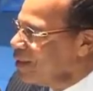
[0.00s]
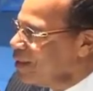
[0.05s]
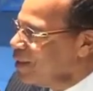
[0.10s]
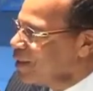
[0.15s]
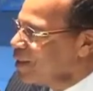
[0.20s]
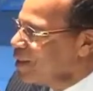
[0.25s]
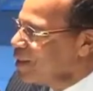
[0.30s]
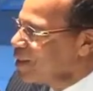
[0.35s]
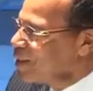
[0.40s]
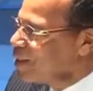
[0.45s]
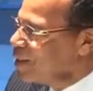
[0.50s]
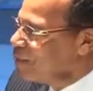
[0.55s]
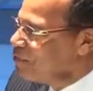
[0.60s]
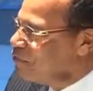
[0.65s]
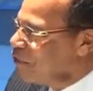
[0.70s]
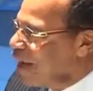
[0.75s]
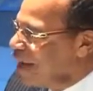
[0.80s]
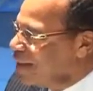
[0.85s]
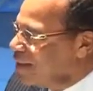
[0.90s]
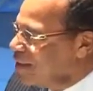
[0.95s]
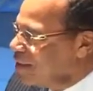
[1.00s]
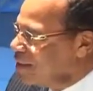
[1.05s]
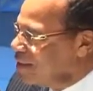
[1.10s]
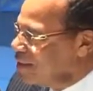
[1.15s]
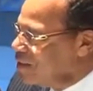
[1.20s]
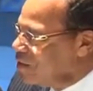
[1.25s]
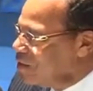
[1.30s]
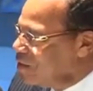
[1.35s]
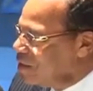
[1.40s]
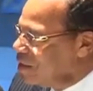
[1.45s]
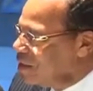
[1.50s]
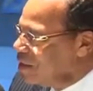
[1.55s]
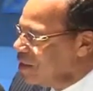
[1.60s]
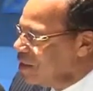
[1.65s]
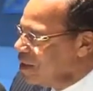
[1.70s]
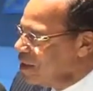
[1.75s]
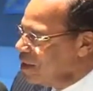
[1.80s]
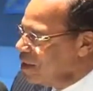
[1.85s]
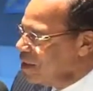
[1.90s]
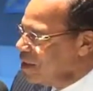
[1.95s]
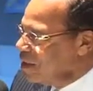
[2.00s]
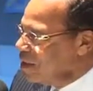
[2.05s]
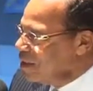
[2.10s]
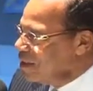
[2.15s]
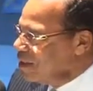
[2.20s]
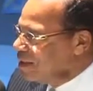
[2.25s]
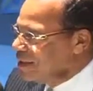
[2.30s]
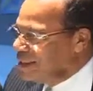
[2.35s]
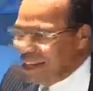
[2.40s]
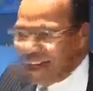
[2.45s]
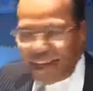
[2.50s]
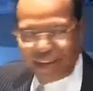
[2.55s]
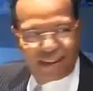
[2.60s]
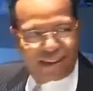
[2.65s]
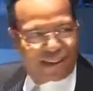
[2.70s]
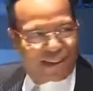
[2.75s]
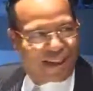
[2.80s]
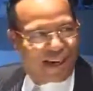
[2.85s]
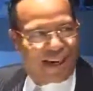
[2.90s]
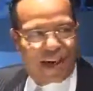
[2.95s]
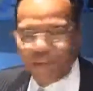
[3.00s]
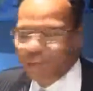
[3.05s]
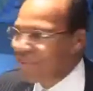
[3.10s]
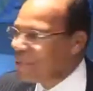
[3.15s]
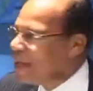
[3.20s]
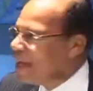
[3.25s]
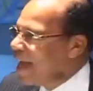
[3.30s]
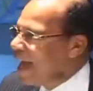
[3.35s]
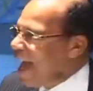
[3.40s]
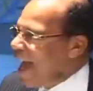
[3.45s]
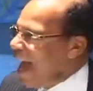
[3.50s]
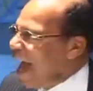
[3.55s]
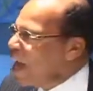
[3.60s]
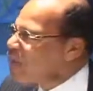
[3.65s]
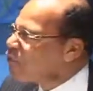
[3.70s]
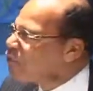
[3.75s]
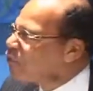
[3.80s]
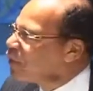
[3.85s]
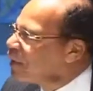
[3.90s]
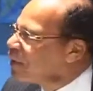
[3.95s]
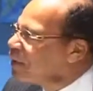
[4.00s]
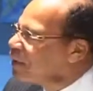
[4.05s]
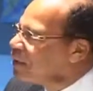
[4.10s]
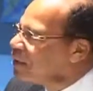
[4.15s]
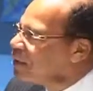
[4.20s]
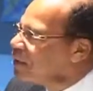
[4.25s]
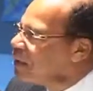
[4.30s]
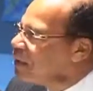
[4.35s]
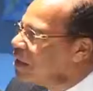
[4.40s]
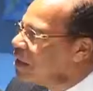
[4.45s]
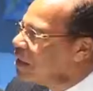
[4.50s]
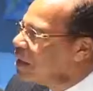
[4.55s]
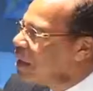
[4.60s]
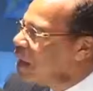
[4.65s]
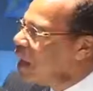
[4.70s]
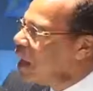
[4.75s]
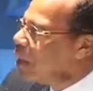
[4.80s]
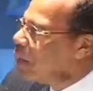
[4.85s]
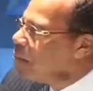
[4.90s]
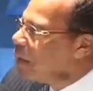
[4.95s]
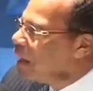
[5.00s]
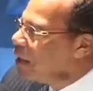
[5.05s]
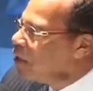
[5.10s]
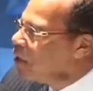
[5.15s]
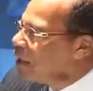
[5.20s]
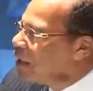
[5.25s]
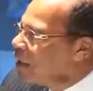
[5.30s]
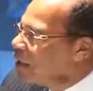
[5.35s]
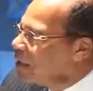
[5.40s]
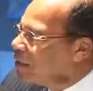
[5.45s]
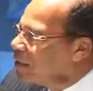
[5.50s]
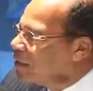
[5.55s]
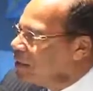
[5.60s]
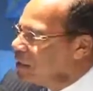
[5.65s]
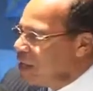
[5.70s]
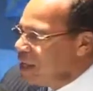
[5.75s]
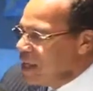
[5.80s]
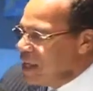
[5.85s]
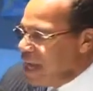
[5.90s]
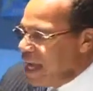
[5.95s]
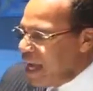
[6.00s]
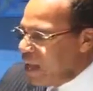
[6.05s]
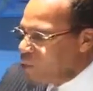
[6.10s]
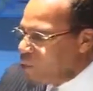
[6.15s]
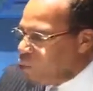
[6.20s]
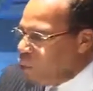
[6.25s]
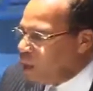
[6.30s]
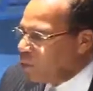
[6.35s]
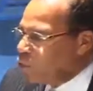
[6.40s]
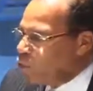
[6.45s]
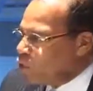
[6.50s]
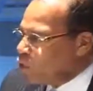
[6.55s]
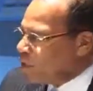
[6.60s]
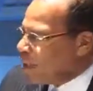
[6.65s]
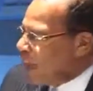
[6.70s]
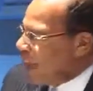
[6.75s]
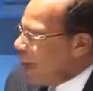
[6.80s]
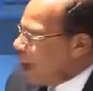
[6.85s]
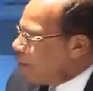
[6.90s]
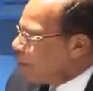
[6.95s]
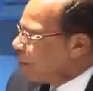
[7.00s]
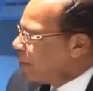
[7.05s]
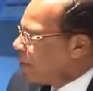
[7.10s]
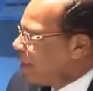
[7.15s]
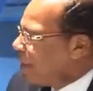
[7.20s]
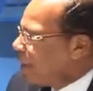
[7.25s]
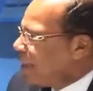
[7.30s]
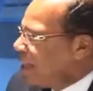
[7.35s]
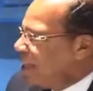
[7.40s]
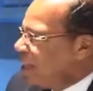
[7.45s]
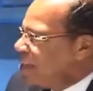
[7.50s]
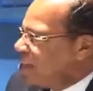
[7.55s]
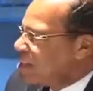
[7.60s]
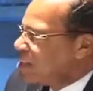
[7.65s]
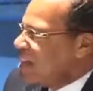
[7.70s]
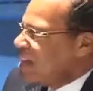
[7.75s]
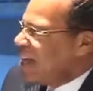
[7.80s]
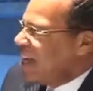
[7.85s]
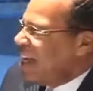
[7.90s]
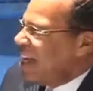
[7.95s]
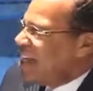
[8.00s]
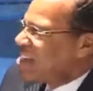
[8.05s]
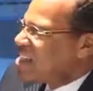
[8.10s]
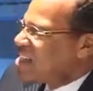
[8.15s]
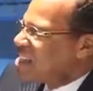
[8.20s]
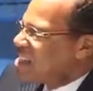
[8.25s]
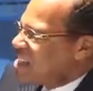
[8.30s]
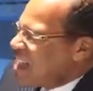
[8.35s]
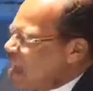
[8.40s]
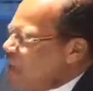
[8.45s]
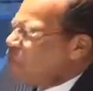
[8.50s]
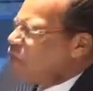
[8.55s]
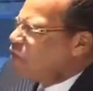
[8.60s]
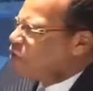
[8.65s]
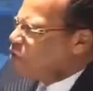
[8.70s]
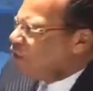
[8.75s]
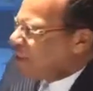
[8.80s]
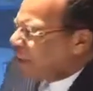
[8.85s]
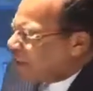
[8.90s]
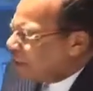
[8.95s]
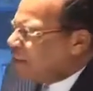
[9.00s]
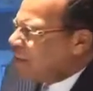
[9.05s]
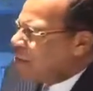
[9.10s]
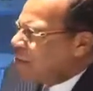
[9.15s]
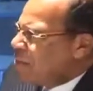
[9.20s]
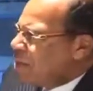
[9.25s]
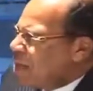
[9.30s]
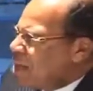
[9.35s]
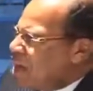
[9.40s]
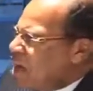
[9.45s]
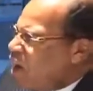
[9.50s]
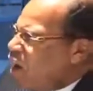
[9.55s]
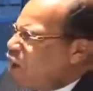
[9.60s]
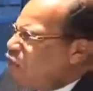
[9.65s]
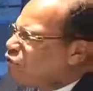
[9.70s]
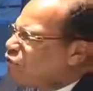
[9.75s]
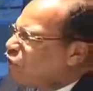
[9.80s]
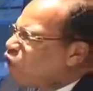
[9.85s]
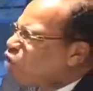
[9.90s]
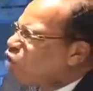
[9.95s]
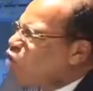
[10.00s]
the disadvantaged. Then came African American. And what was happening is a severing of the